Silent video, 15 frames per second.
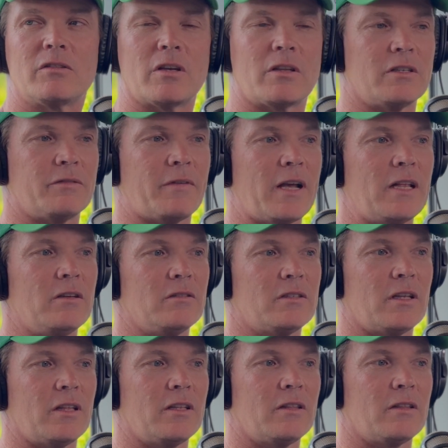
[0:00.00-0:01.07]
So there's value, and
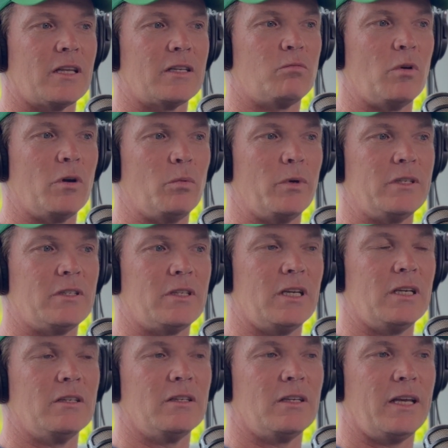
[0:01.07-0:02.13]
so that's where we
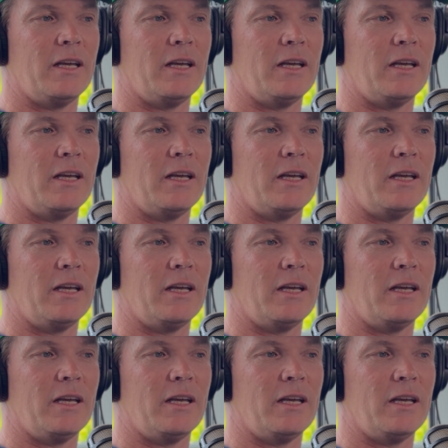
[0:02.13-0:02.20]
sit.